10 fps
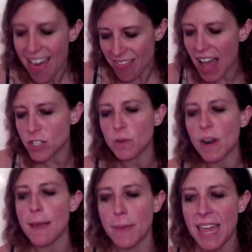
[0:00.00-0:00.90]
That's what
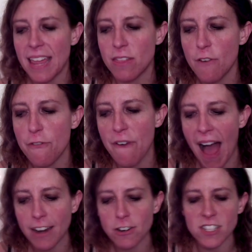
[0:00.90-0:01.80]
I mean. The
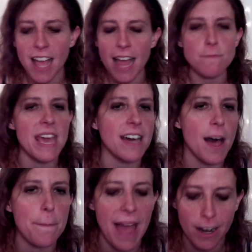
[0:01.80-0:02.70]
fire sign may
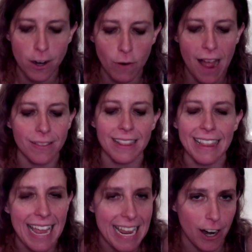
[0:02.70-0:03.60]
come back around
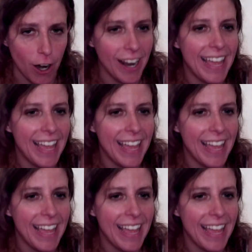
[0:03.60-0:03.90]
later.